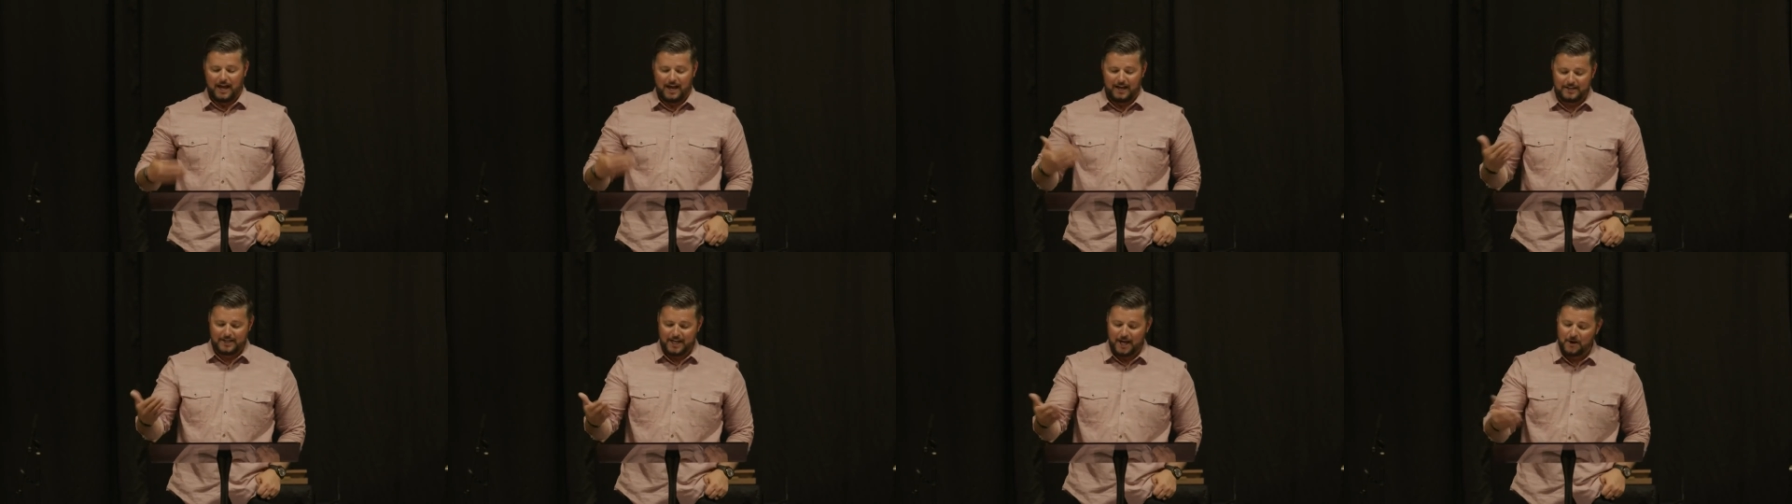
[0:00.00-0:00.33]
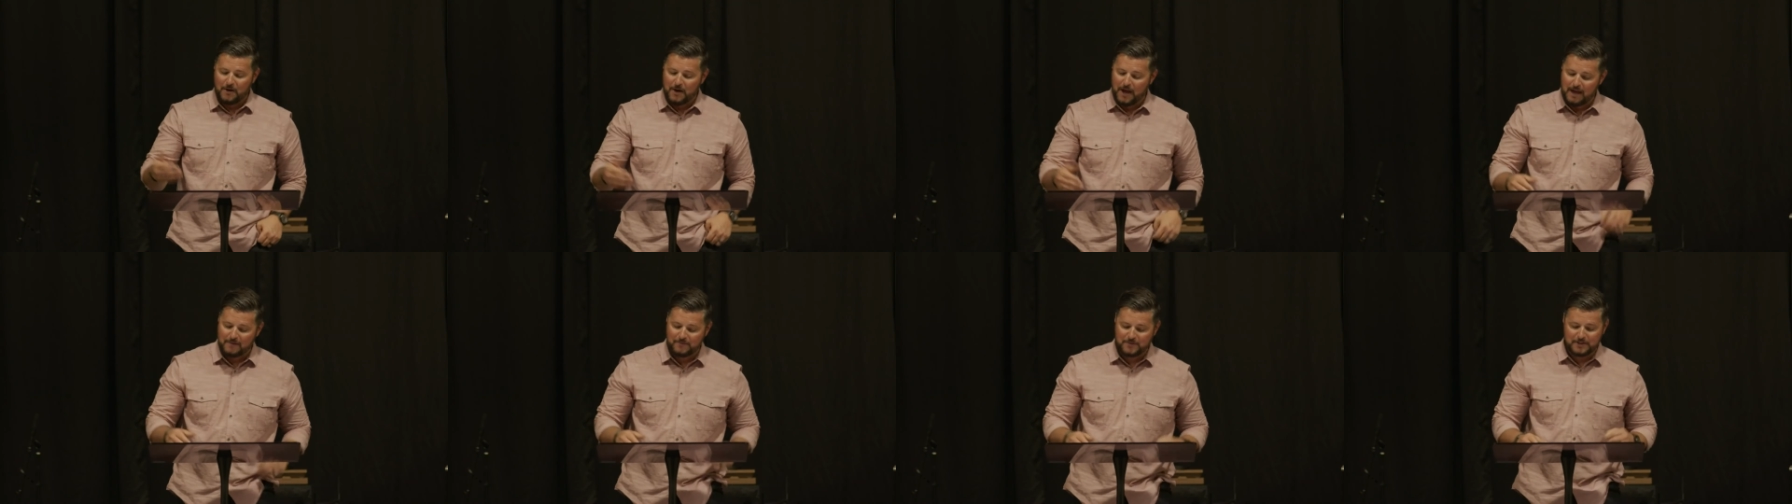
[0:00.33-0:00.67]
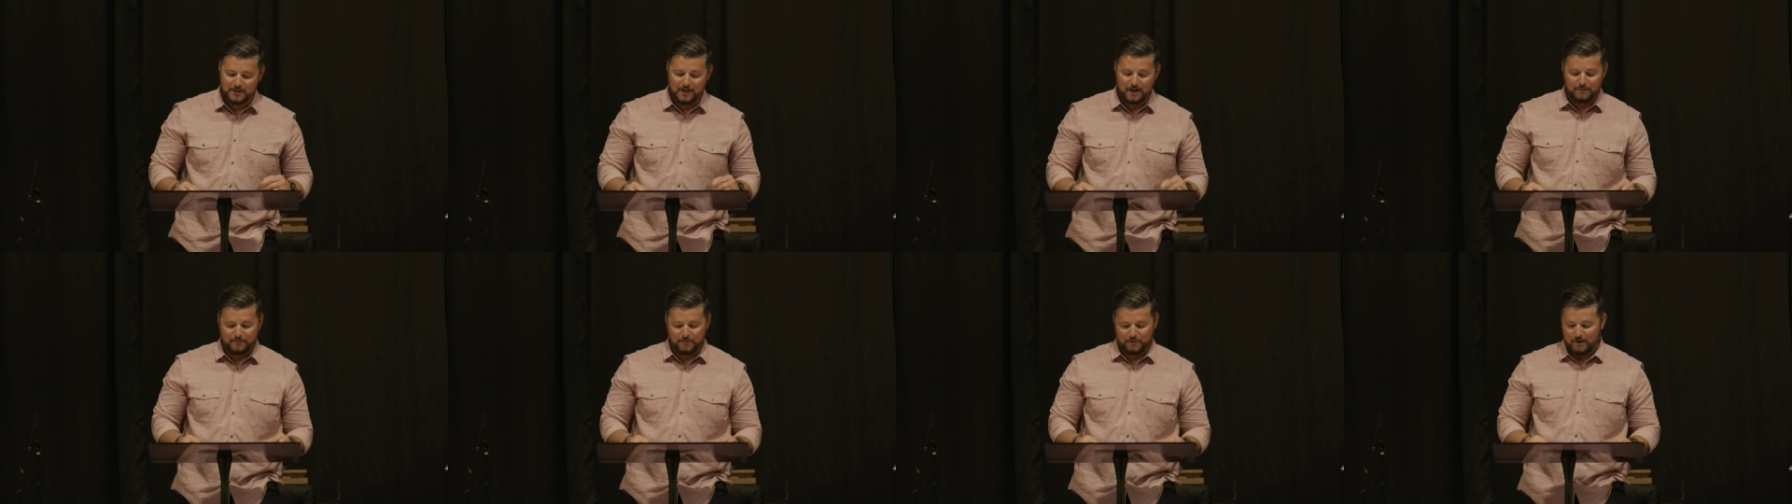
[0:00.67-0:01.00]
I now have
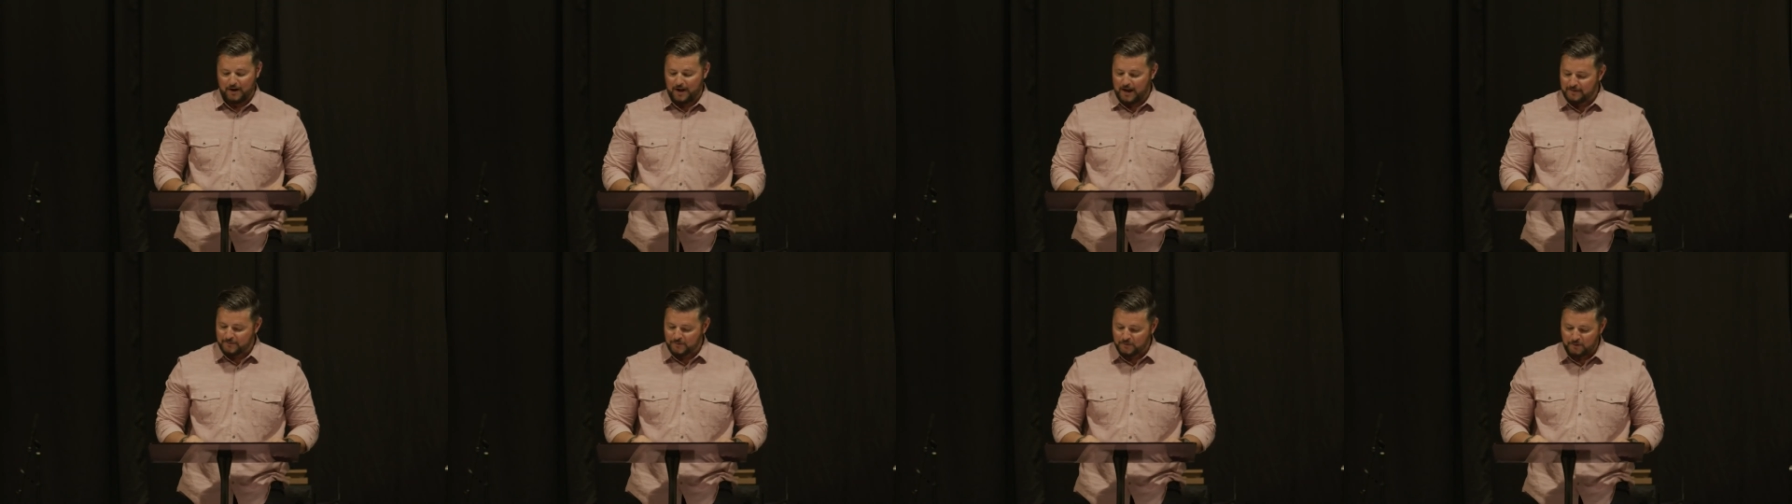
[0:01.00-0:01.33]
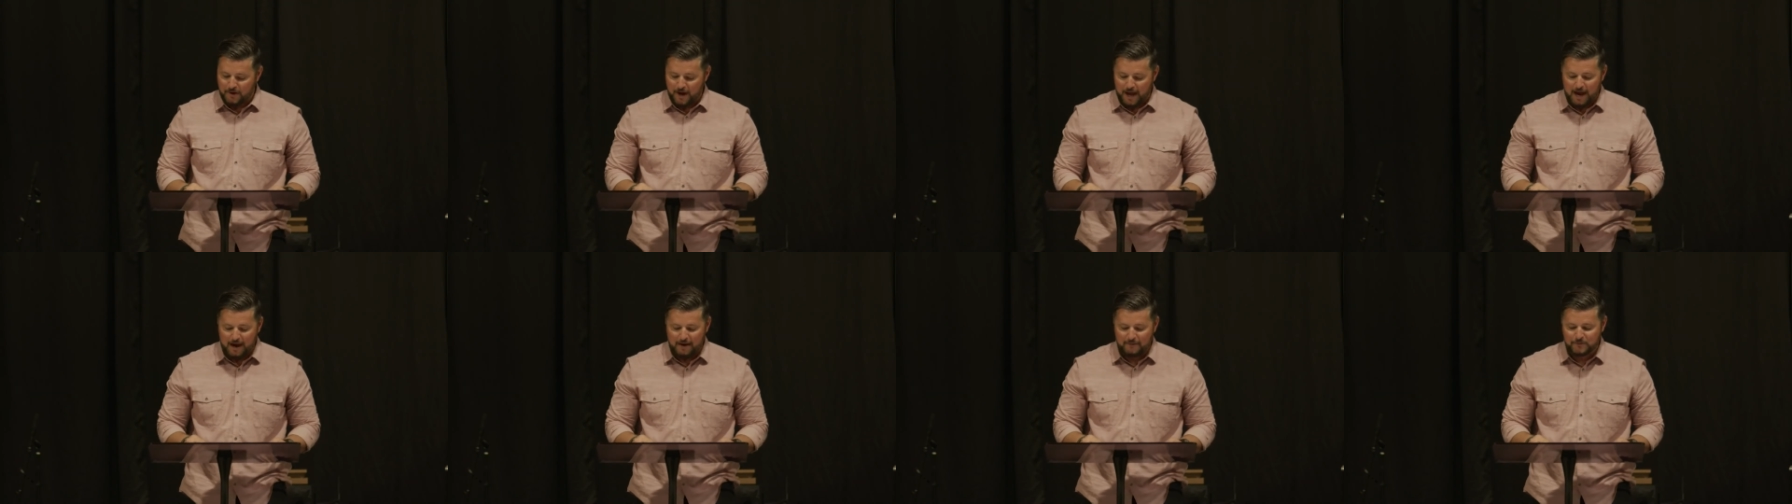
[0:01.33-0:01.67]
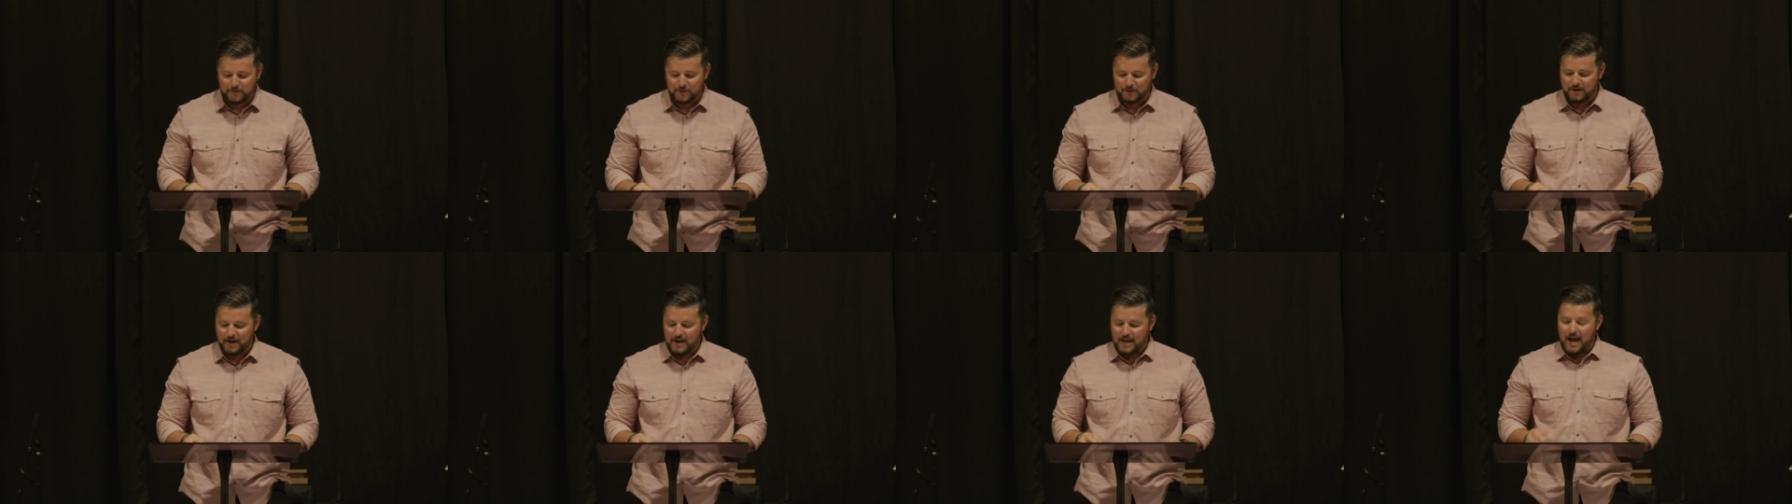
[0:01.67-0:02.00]
enough, or I have
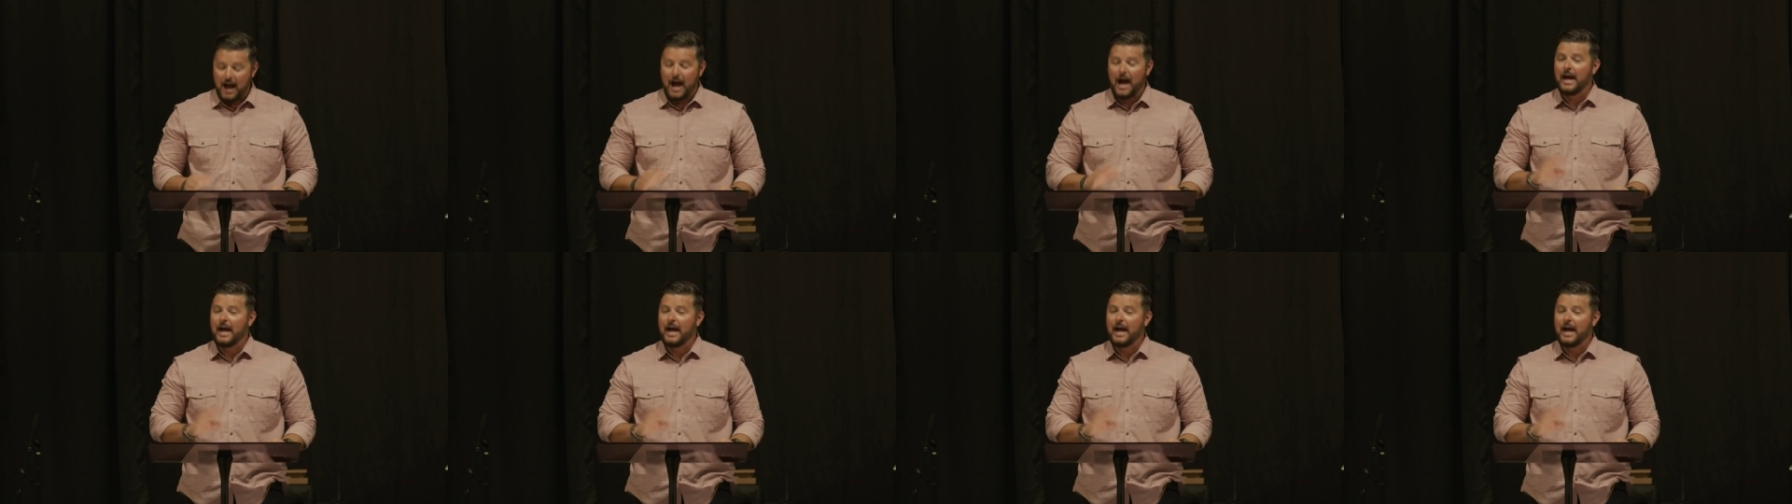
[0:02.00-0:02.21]
arrived, or